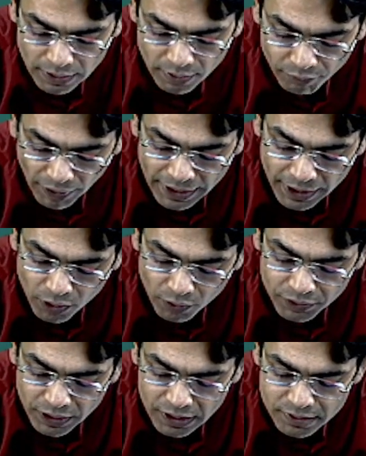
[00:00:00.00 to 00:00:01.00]
finding of
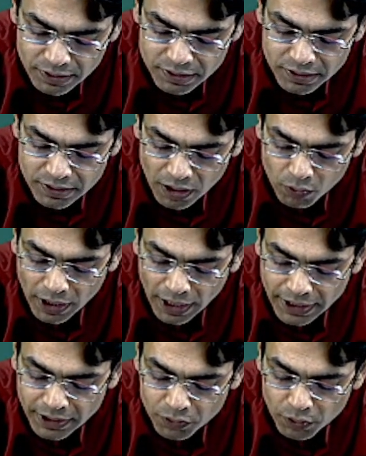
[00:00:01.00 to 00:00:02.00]
these? This is around
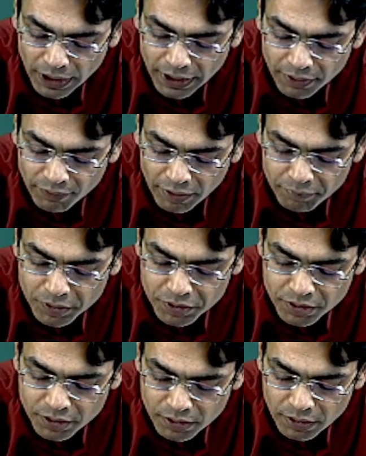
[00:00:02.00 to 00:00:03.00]
90 to 95%.